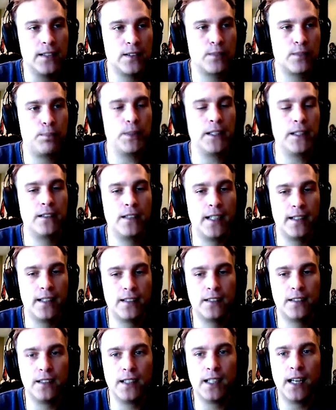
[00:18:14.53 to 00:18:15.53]
split
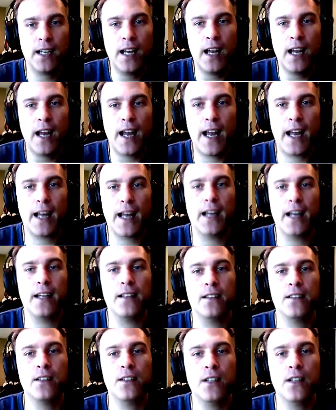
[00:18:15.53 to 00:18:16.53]
testing,
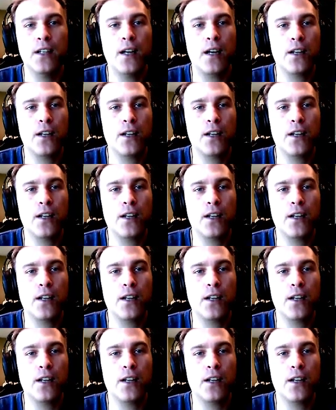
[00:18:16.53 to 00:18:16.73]
and